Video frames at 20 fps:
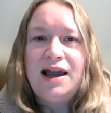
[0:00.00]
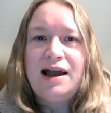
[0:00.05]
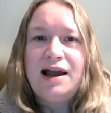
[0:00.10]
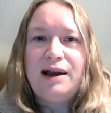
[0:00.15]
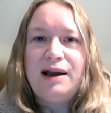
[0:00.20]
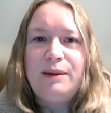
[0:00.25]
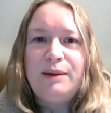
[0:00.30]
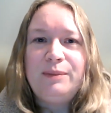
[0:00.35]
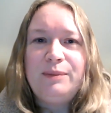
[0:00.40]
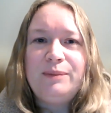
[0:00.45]

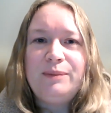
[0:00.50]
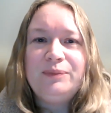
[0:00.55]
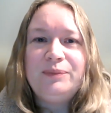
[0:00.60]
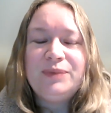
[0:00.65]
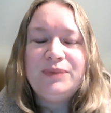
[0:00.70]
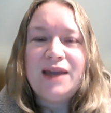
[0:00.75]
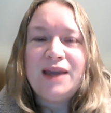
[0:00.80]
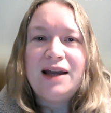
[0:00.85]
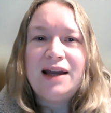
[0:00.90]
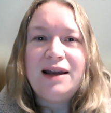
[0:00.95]
And
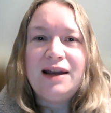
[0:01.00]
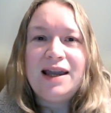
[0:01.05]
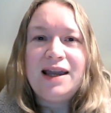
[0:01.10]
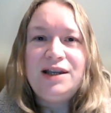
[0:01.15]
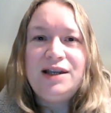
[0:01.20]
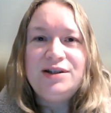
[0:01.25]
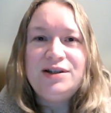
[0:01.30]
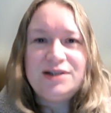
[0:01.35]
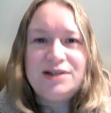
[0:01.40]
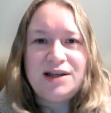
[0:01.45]
I
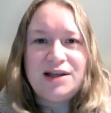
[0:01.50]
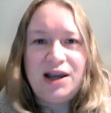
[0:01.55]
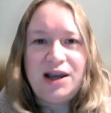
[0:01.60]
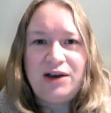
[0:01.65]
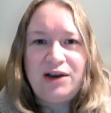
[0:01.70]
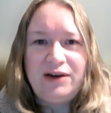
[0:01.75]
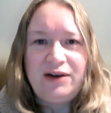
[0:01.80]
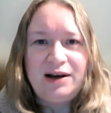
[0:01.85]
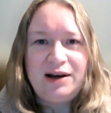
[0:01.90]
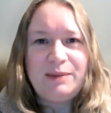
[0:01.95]
get used to
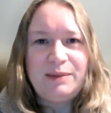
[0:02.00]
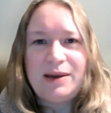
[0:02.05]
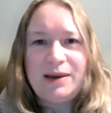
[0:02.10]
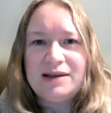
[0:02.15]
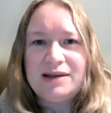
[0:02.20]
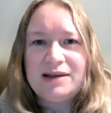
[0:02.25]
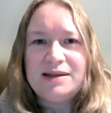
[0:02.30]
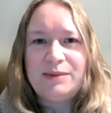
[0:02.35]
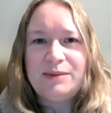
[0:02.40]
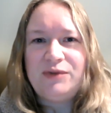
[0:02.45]
hearing
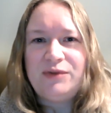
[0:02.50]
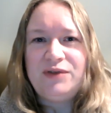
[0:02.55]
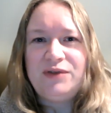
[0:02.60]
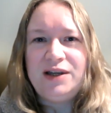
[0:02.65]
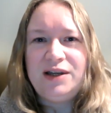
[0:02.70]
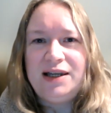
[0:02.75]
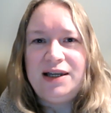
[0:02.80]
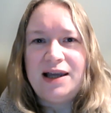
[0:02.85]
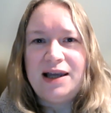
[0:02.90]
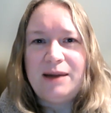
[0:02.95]
about some of
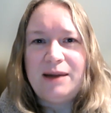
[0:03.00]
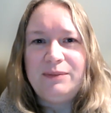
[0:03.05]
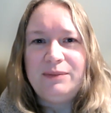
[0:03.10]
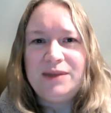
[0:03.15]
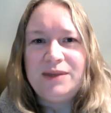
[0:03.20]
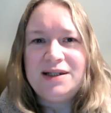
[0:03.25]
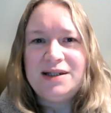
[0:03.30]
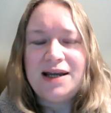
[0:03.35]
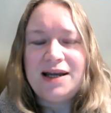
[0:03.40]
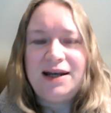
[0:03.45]

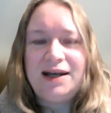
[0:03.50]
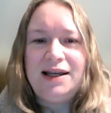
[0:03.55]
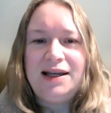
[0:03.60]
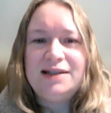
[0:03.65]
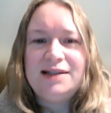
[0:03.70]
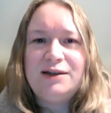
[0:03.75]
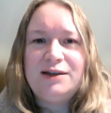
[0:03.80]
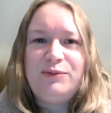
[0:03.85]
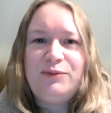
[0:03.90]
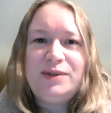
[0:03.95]
the
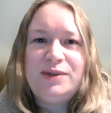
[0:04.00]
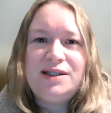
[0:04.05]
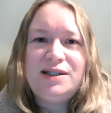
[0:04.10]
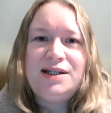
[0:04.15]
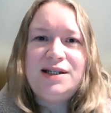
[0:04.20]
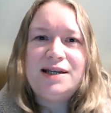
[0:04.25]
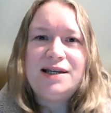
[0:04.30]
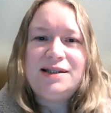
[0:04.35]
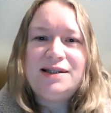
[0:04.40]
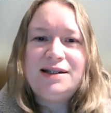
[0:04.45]
techniques that have been
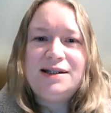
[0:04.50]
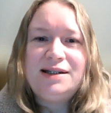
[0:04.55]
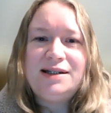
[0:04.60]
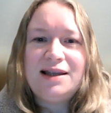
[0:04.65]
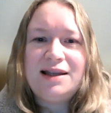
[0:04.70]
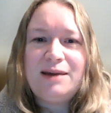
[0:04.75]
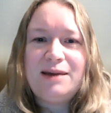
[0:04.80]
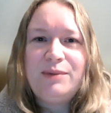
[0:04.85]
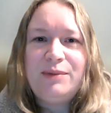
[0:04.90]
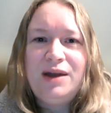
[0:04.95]
suggested to
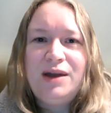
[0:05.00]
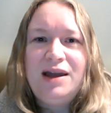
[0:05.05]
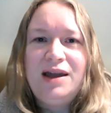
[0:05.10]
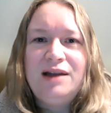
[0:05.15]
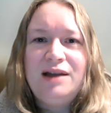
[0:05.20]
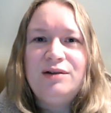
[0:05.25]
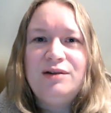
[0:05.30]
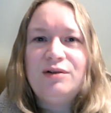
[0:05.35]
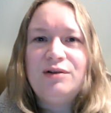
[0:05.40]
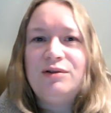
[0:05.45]
them.
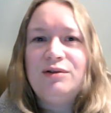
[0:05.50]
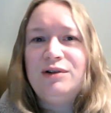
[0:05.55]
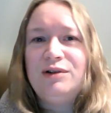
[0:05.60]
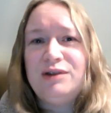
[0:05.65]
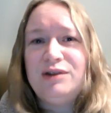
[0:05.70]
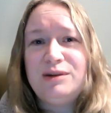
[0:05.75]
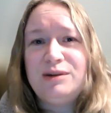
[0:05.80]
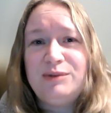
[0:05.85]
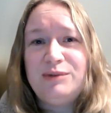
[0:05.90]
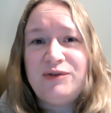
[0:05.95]
Not all
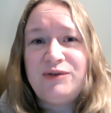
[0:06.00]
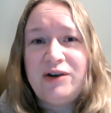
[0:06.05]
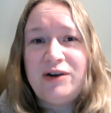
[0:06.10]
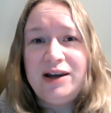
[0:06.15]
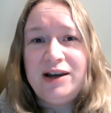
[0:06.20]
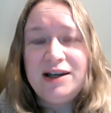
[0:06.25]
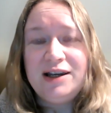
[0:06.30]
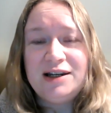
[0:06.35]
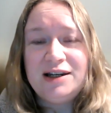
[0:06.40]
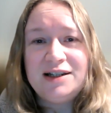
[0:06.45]
of them are
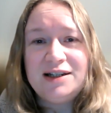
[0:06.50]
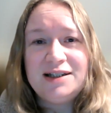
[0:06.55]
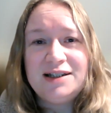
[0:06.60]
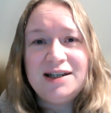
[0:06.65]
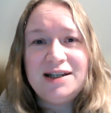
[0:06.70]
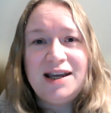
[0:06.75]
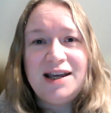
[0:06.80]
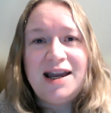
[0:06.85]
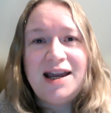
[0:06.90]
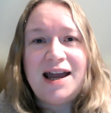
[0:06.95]
very good,
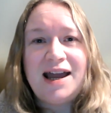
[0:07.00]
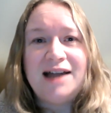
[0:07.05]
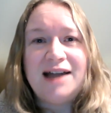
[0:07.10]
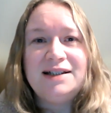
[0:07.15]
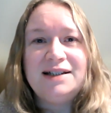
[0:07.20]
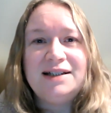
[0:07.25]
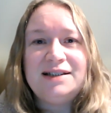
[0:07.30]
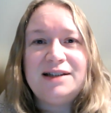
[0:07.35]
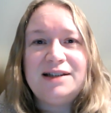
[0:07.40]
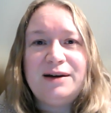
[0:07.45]

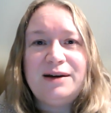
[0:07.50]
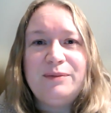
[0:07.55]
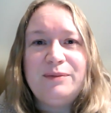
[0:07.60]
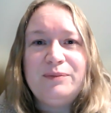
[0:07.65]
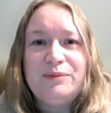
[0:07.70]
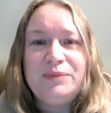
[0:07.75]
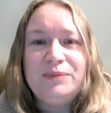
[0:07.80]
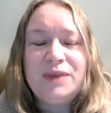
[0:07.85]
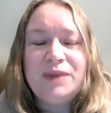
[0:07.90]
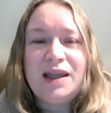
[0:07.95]
and
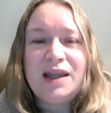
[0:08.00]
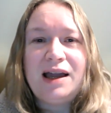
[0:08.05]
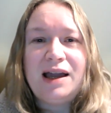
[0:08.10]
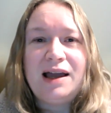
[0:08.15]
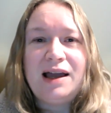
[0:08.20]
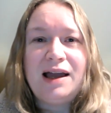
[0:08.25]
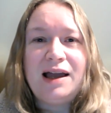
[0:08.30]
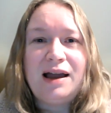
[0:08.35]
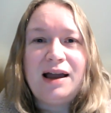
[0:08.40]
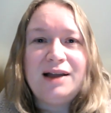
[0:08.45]

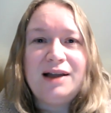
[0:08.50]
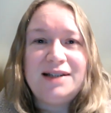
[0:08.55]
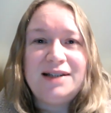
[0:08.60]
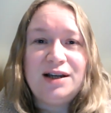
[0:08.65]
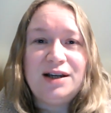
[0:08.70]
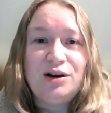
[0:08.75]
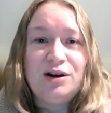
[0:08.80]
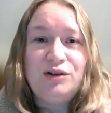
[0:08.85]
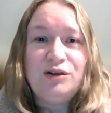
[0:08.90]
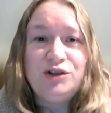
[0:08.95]
I
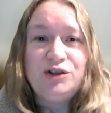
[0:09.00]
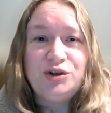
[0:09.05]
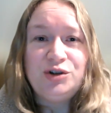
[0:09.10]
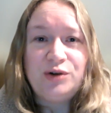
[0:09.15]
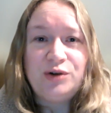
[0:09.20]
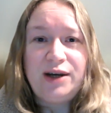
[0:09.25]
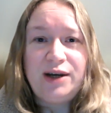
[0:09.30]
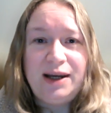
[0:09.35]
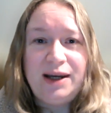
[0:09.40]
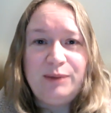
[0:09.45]
take a lot of
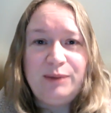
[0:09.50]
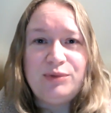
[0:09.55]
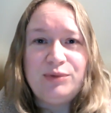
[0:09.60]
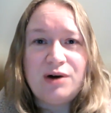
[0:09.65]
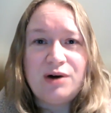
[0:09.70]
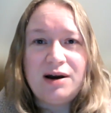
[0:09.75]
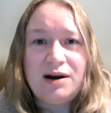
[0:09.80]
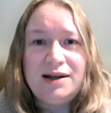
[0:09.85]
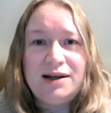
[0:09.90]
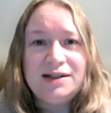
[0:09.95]
joy and
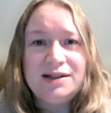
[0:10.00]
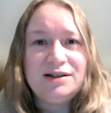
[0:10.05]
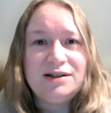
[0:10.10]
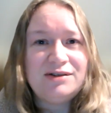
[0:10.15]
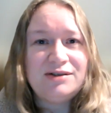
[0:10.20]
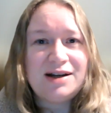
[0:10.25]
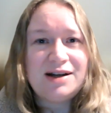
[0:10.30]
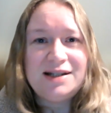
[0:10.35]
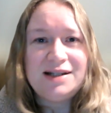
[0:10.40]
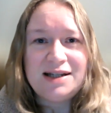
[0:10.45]
pride in
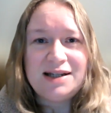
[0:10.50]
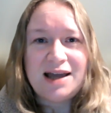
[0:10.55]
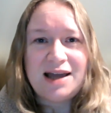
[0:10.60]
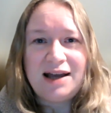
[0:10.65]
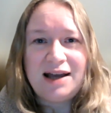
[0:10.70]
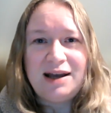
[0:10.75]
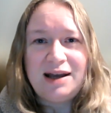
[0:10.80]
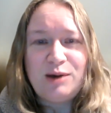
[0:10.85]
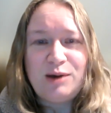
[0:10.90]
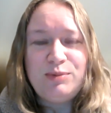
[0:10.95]
correcting
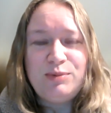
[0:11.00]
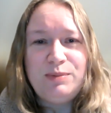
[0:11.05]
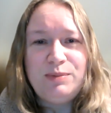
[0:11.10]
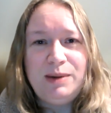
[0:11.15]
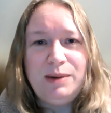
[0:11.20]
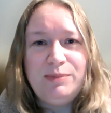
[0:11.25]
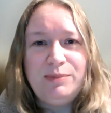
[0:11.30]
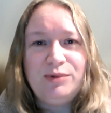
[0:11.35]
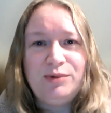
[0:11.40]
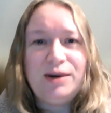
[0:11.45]
that and helping
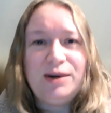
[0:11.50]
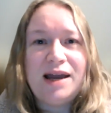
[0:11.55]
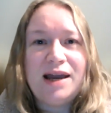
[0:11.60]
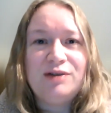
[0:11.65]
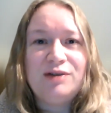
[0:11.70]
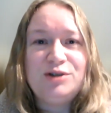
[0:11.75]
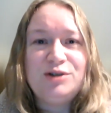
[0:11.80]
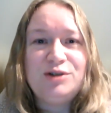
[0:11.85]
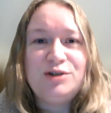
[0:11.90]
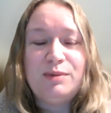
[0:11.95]
people
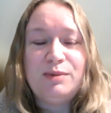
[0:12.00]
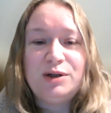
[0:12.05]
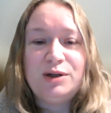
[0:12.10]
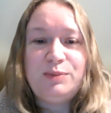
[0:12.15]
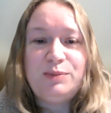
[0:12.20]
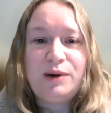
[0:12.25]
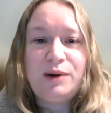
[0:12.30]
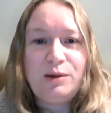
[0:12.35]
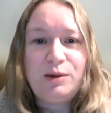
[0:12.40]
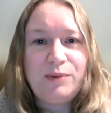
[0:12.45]
get onto a
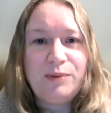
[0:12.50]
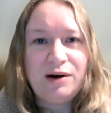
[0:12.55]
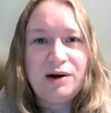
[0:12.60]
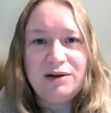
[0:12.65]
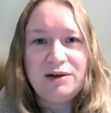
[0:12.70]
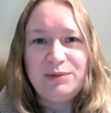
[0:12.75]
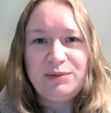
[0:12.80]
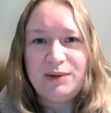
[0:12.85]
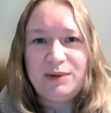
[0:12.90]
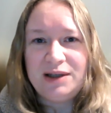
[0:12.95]
much better
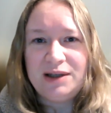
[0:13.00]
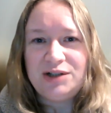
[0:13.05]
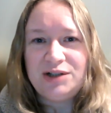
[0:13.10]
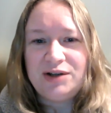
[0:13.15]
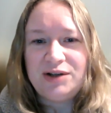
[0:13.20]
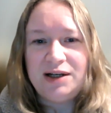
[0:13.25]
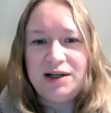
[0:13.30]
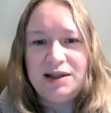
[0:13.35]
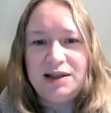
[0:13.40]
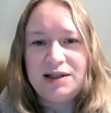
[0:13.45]
path when they're
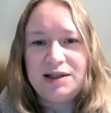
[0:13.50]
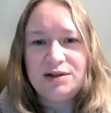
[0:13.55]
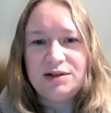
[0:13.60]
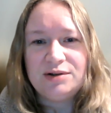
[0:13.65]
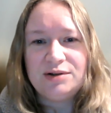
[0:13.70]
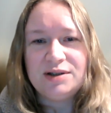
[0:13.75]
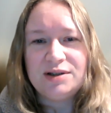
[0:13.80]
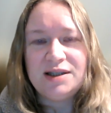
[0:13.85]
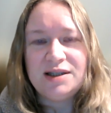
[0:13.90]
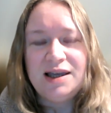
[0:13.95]
training their
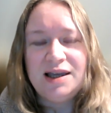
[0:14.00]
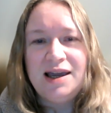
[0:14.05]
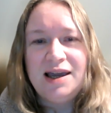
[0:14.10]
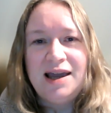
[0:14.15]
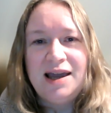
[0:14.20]
dogs.